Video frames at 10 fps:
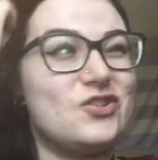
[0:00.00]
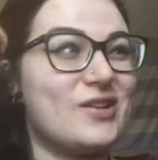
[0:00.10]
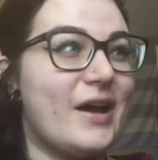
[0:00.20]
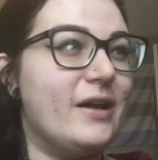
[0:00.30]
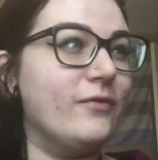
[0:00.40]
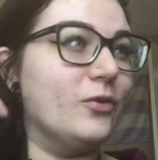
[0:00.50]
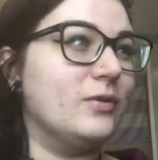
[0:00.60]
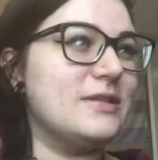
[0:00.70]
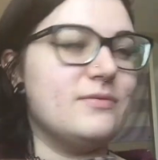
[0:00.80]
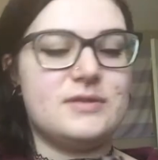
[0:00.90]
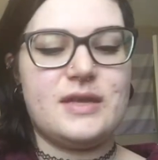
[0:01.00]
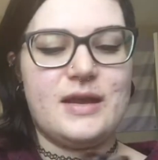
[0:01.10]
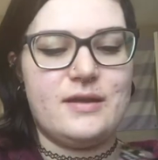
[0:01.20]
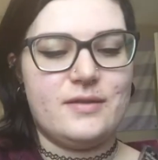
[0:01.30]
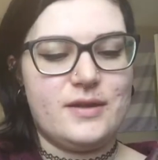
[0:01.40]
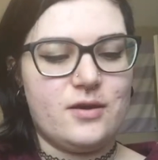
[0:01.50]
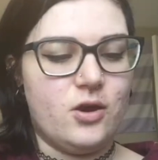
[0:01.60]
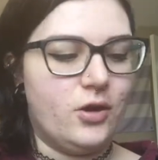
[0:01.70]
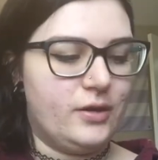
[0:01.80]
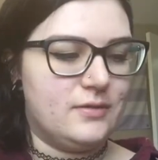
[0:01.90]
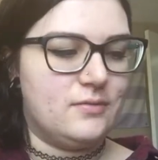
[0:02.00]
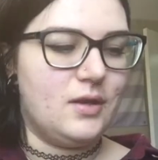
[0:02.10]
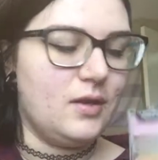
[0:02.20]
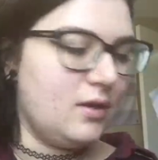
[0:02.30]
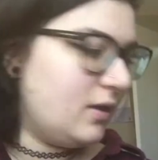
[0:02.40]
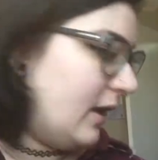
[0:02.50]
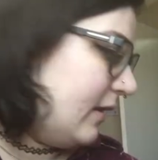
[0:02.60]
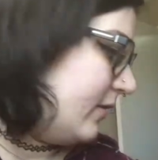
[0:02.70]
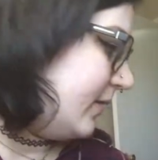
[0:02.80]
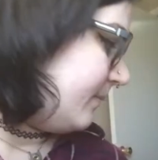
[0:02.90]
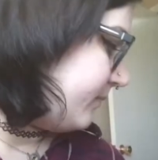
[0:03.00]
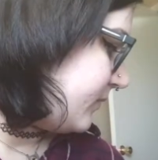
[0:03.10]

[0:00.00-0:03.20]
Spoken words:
just kind of old, so it's getting like hard, and I don't know.